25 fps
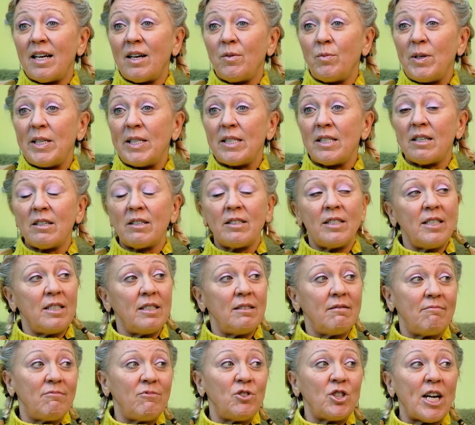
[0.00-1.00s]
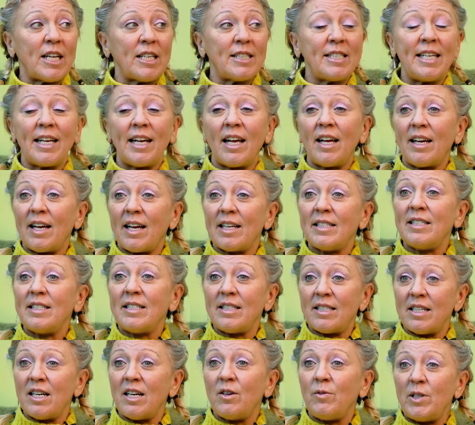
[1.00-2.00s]
And we started chatting and getting
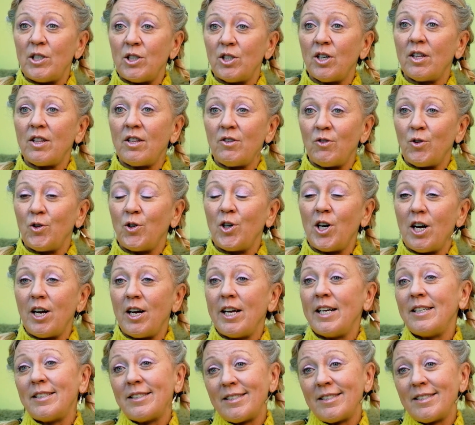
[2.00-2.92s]
to know each other online.